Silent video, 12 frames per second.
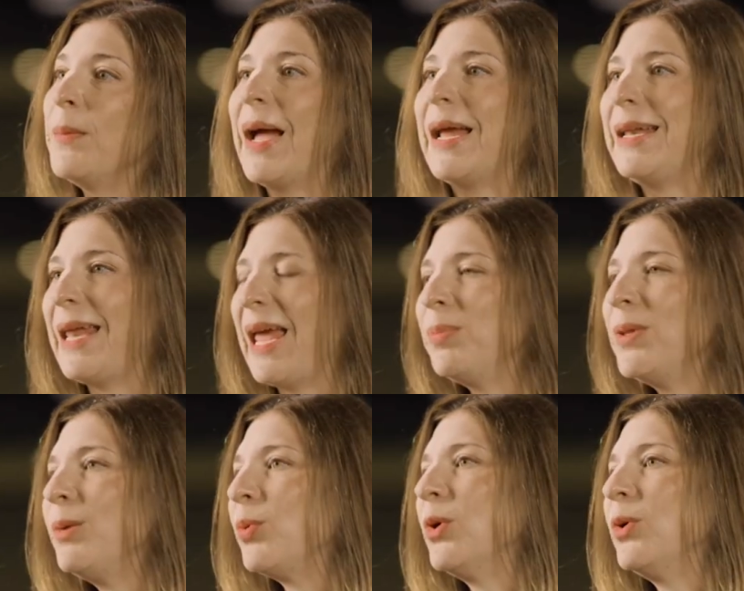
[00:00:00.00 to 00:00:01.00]
By
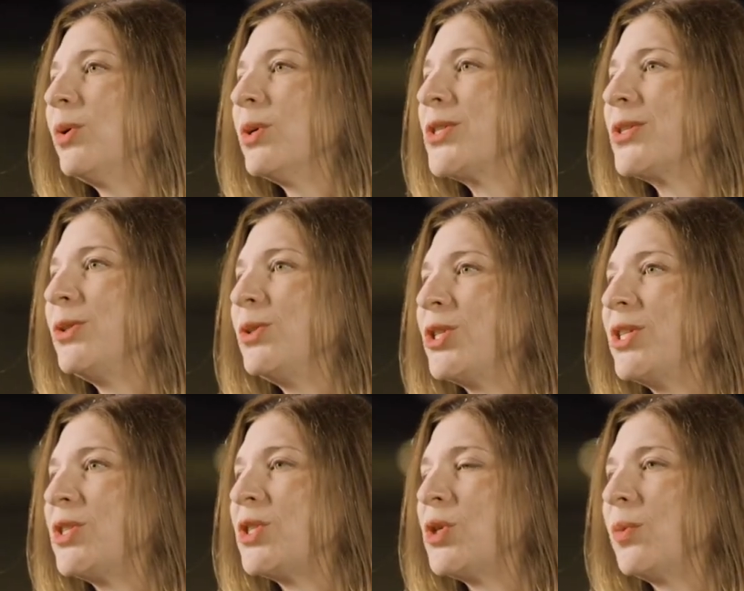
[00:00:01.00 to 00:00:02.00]
enabling Procore
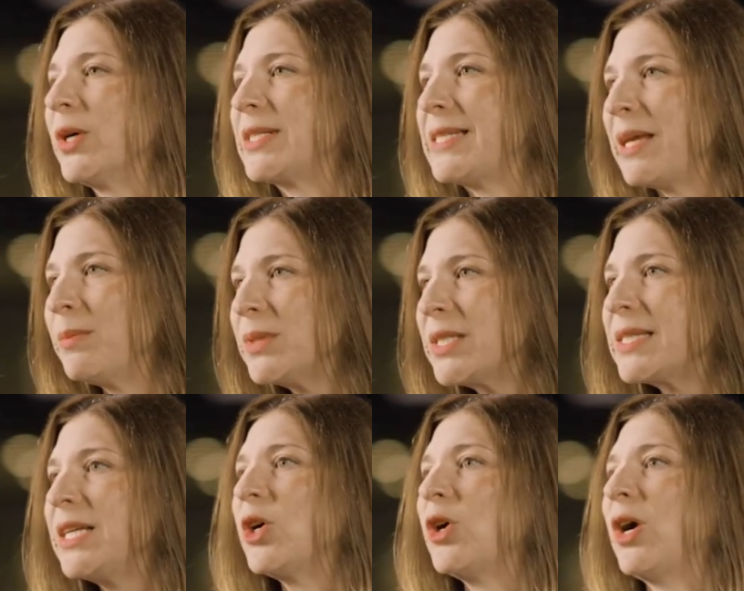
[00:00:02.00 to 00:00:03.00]
solutions to work
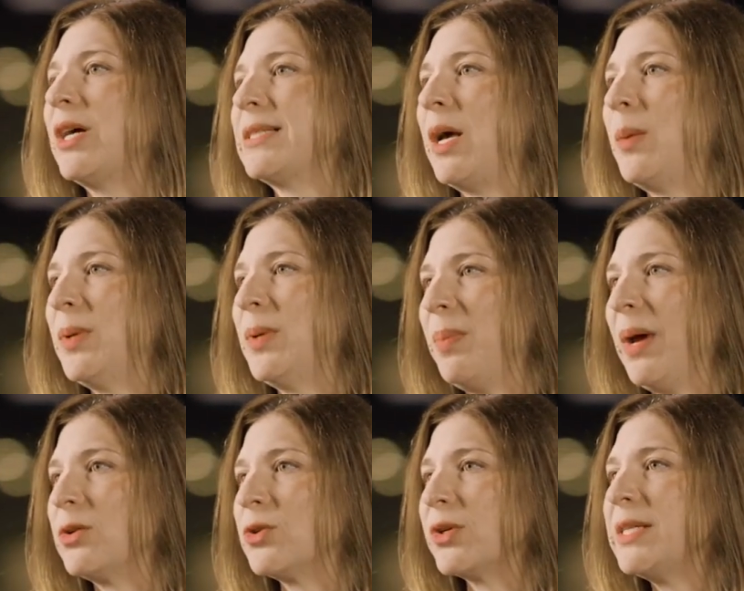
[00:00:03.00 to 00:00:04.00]
seamlessly across company
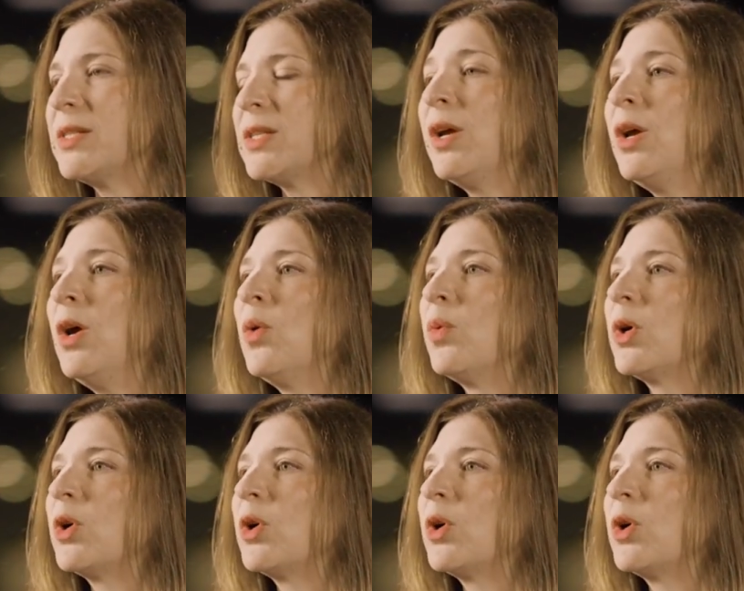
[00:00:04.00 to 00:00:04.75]
boundaries, we're